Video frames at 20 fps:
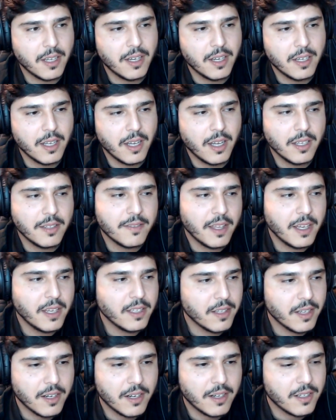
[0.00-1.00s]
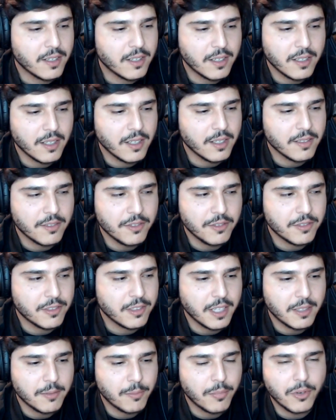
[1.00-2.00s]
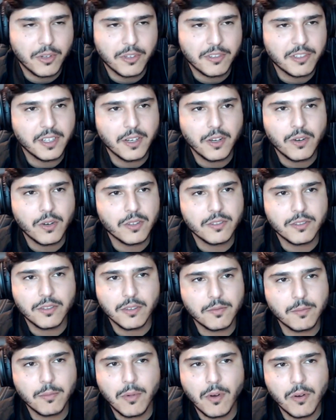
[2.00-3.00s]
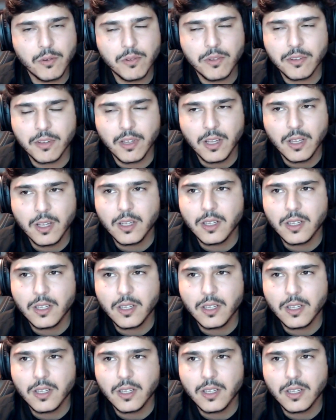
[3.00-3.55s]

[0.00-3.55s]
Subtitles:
I think there are, as you said, pros and cons of both,